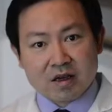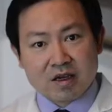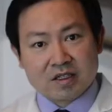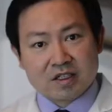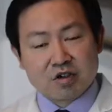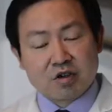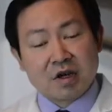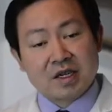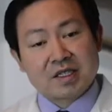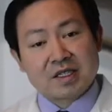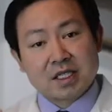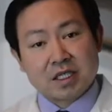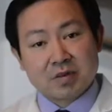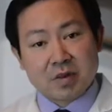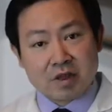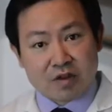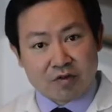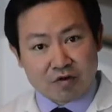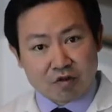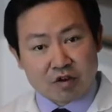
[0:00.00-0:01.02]
until I see them
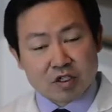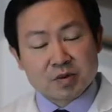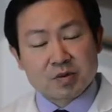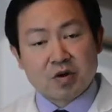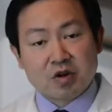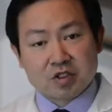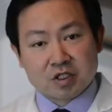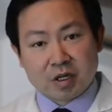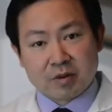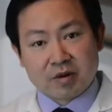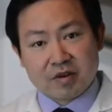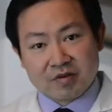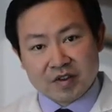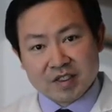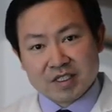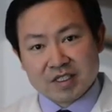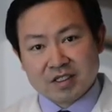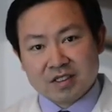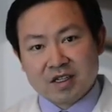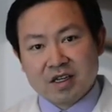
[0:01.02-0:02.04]
at the first post-operative
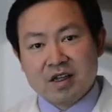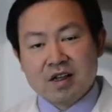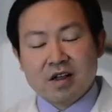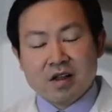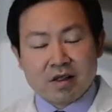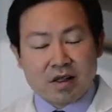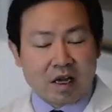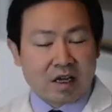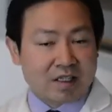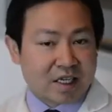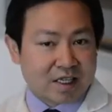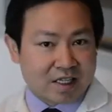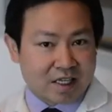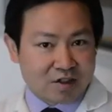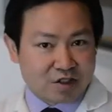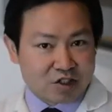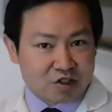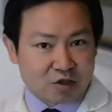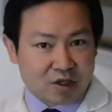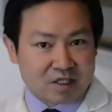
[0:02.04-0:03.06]
visit. I take
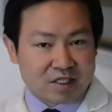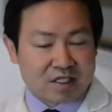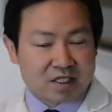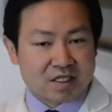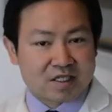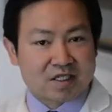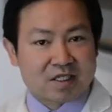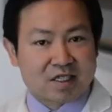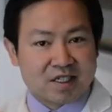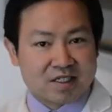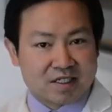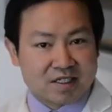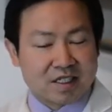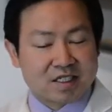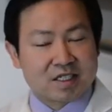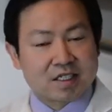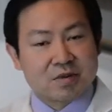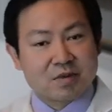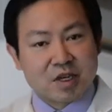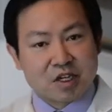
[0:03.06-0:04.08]
down the dressings,
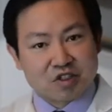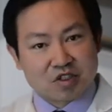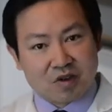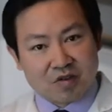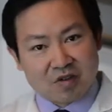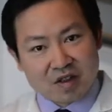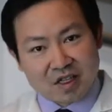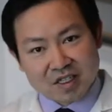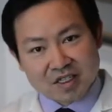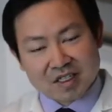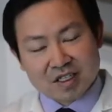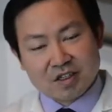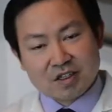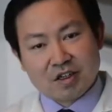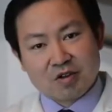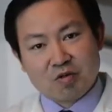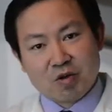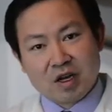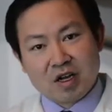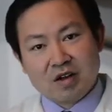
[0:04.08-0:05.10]
assess to make sure everything's
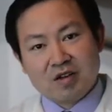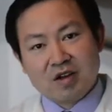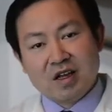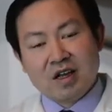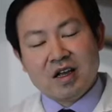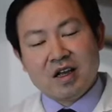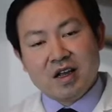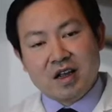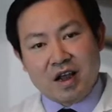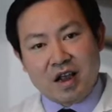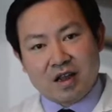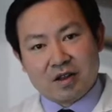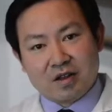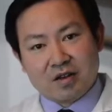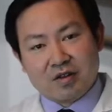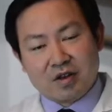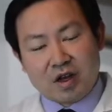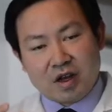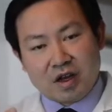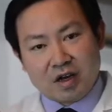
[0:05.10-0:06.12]
healing well, and
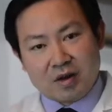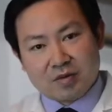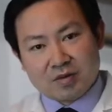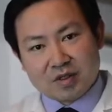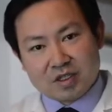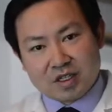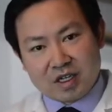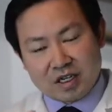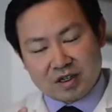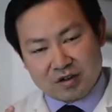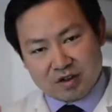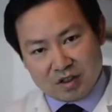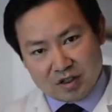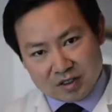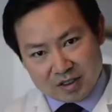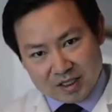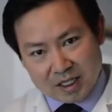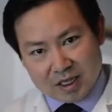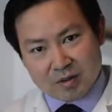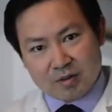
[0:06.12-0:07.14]
then kind
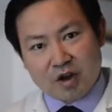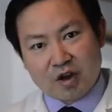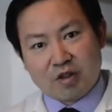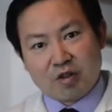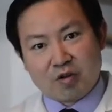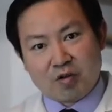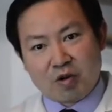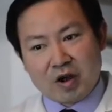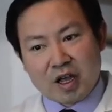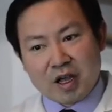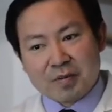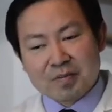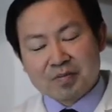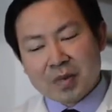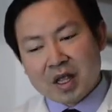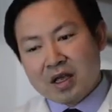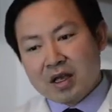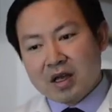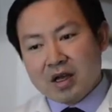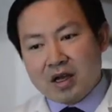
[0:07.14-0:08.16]
of set them on their way.
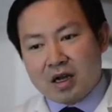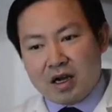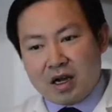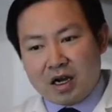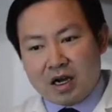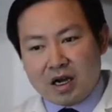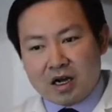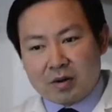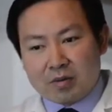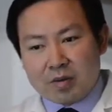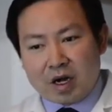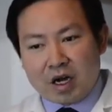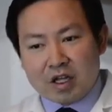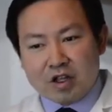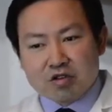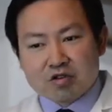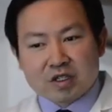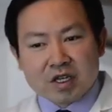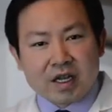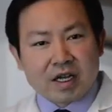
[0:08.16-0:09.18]
I
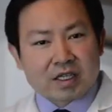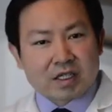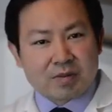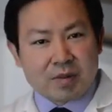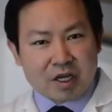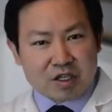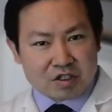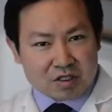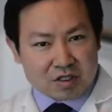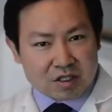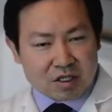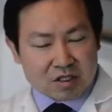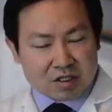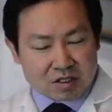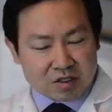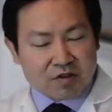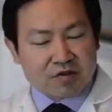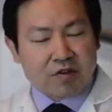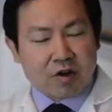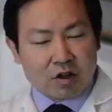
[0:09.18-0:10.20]
usually like
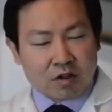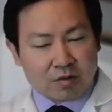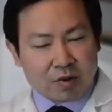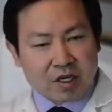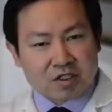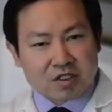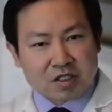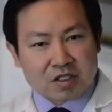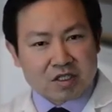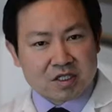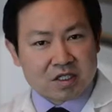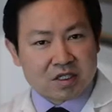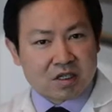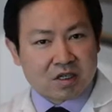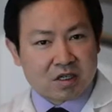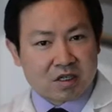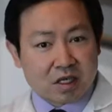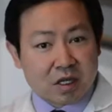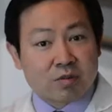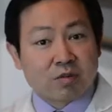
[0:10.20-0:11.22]
to follow patients
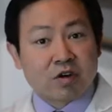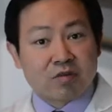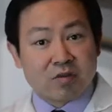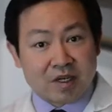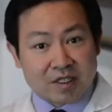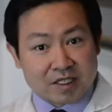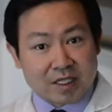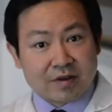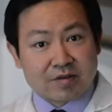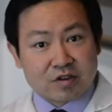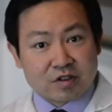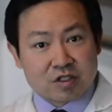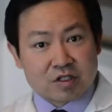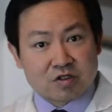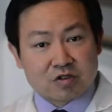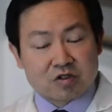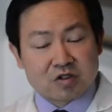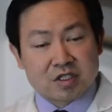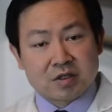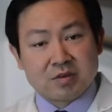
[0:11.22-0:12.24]
a number of months after
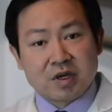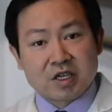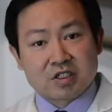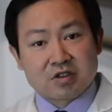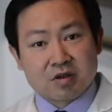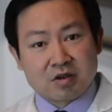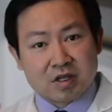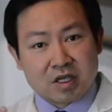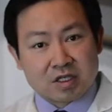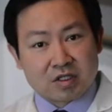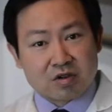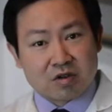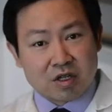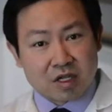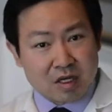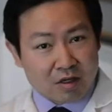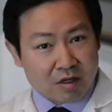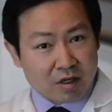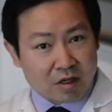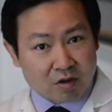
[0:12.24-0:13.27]
surgery to make sure things are
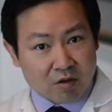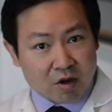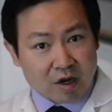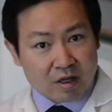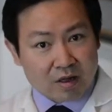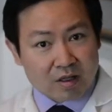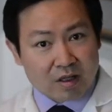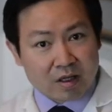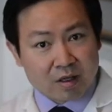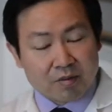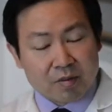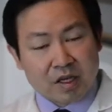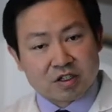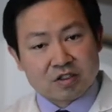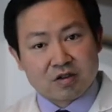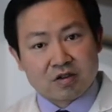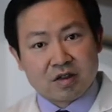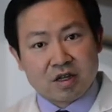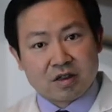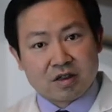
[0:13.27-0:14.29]
healing correctly, make
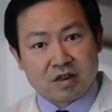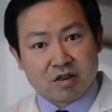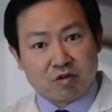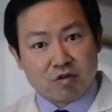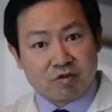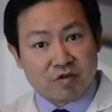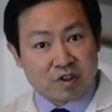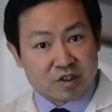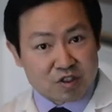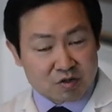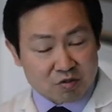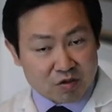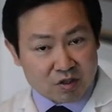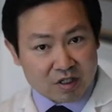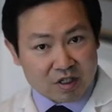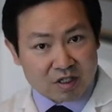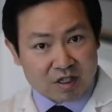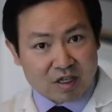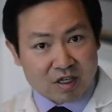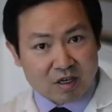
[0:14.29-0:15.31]
sure that the revision
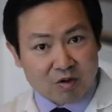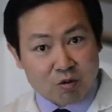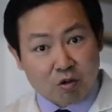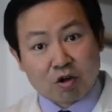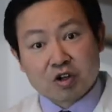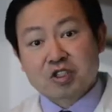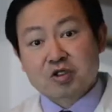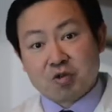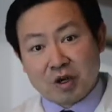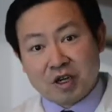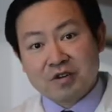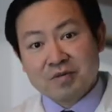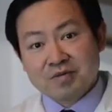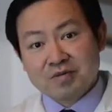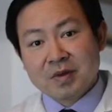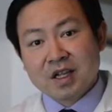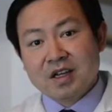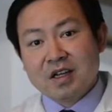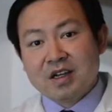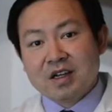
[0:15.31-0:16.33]
really works well.
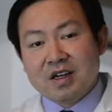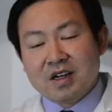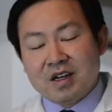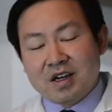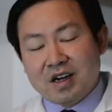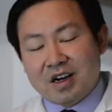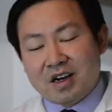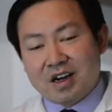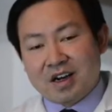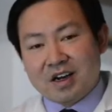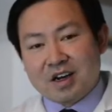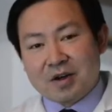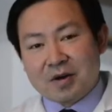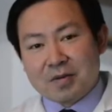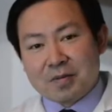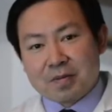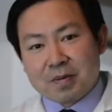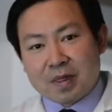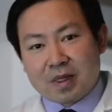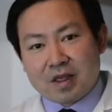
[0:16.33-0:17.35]

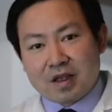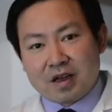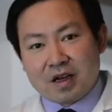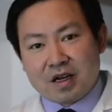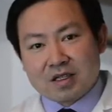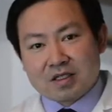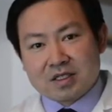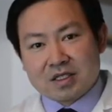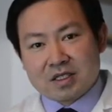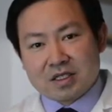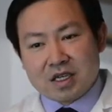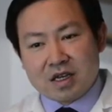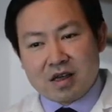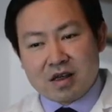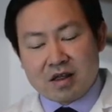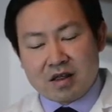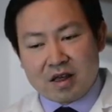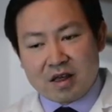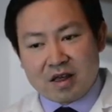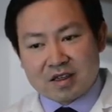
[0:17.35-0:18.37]
I'd
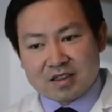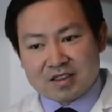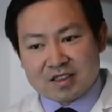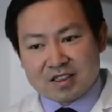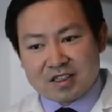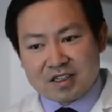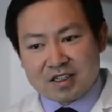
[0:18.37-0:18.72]
say that